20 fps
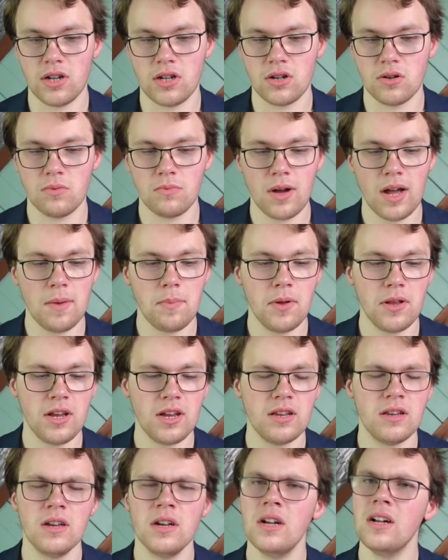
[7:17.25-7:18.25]
So, in my
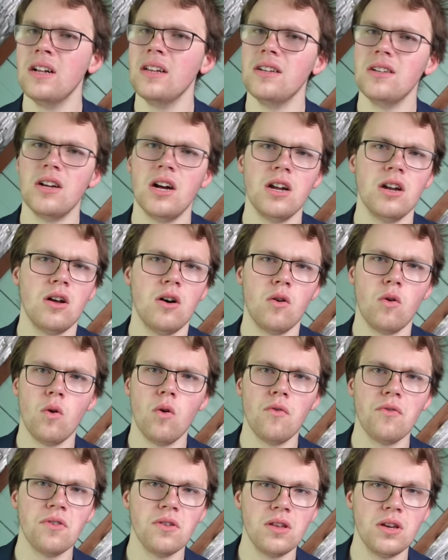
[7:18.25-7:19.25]
opinion, not an
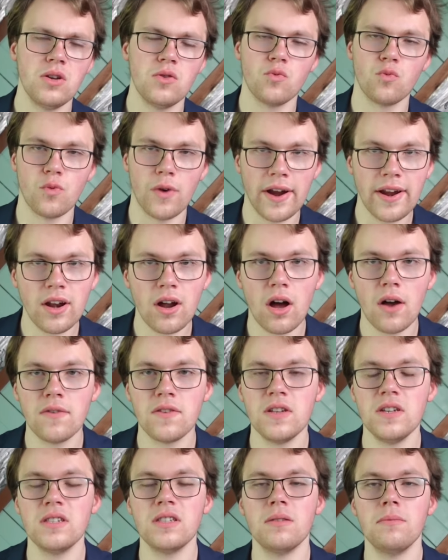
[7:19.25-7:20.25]
overly great
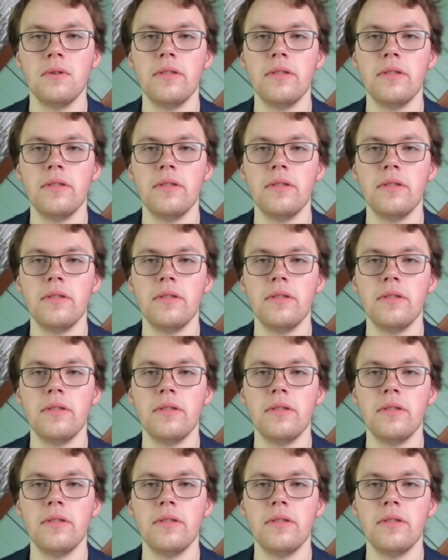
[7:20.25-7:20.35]
offseason.